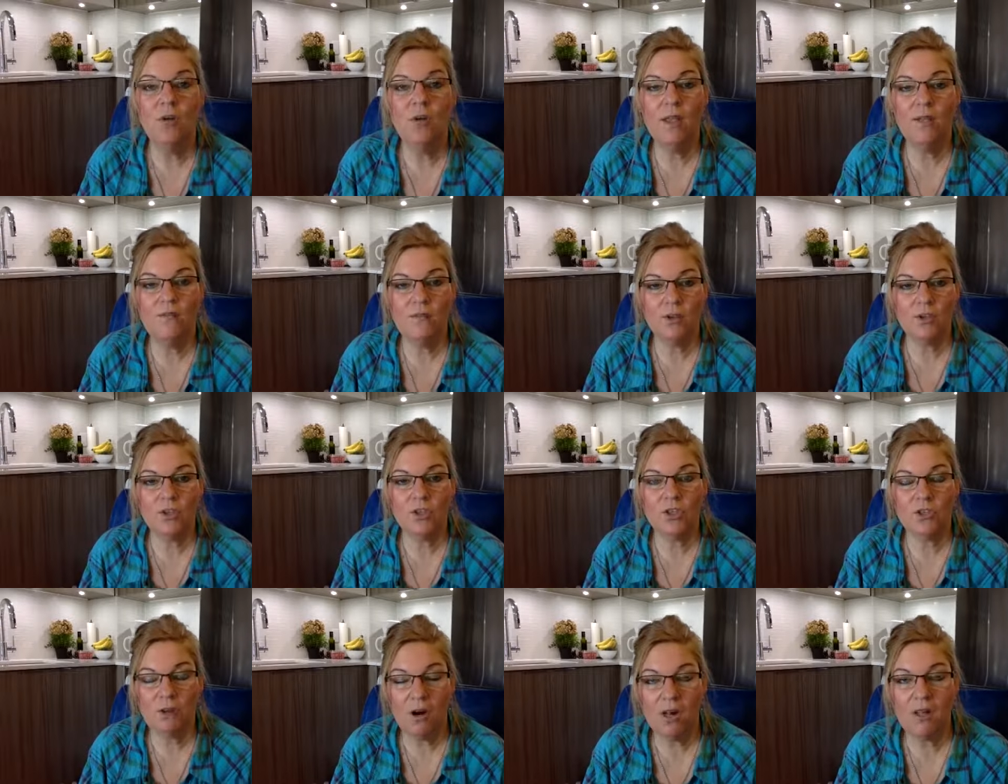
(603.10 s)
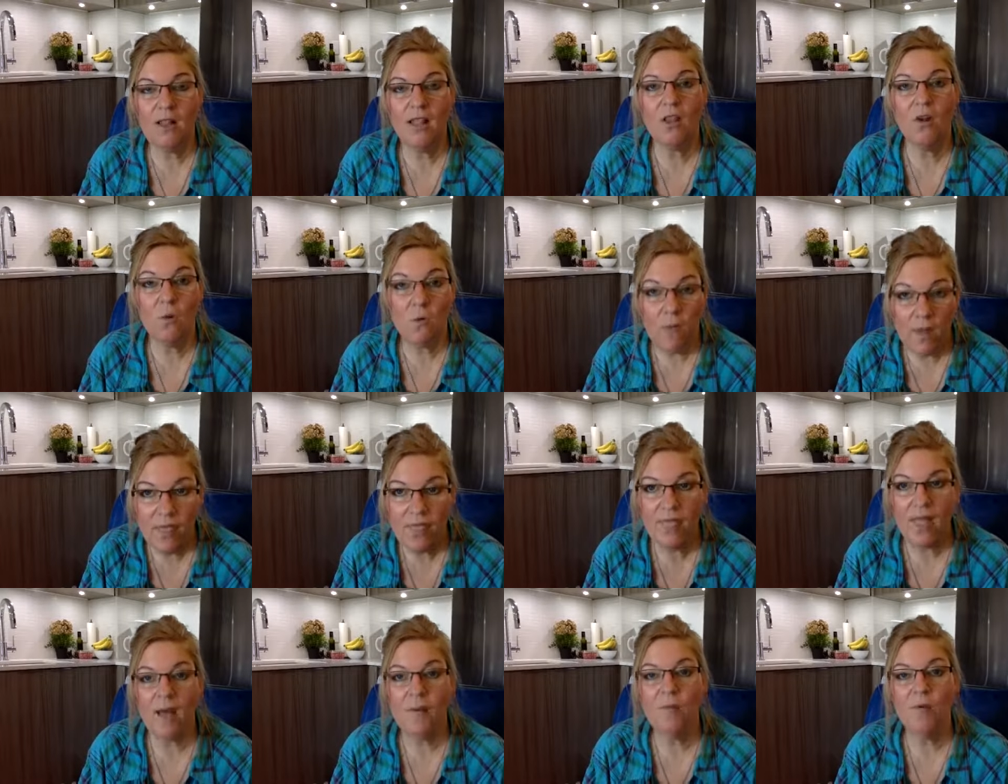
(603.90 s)
if you're struggling with
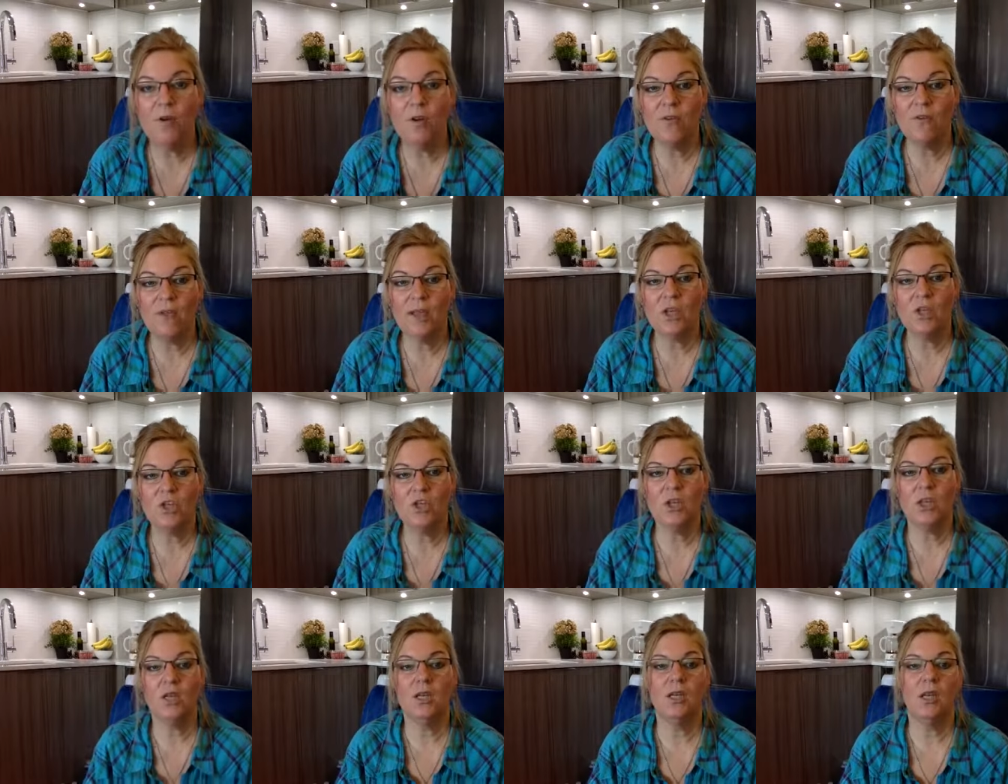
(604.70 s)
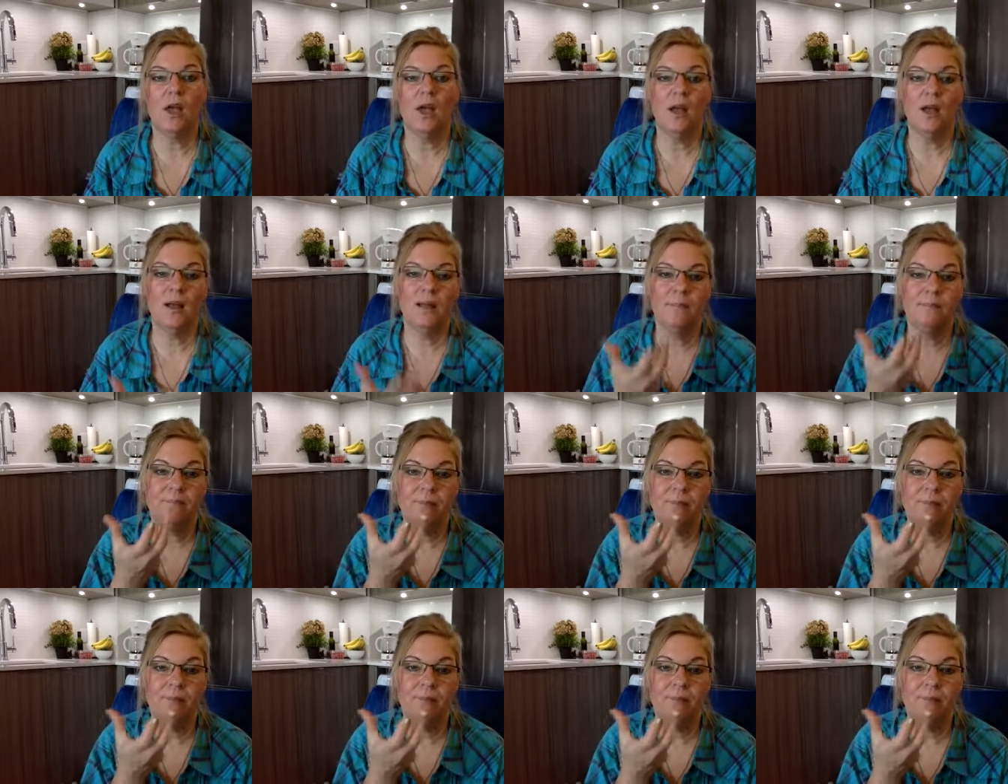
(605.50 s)
that motivation um,